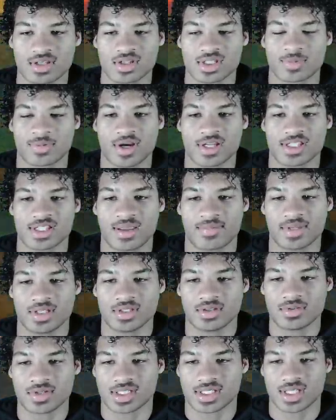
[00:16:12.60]
surprised that I be
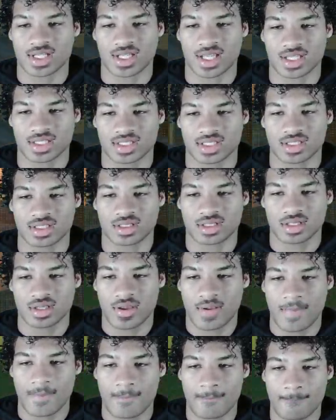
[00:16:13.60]
doing stuff like that.
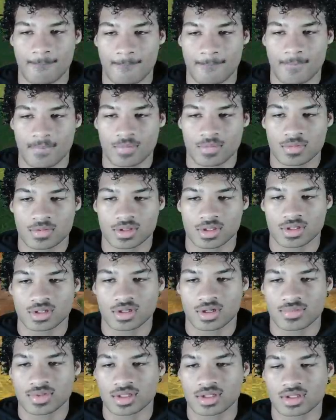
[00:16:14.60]
You know
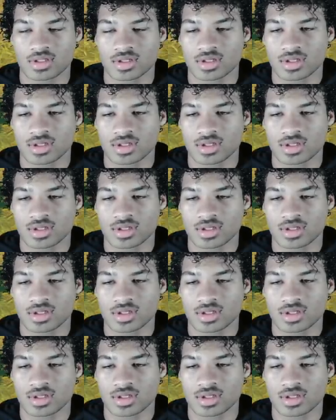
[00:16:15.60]
what I mean?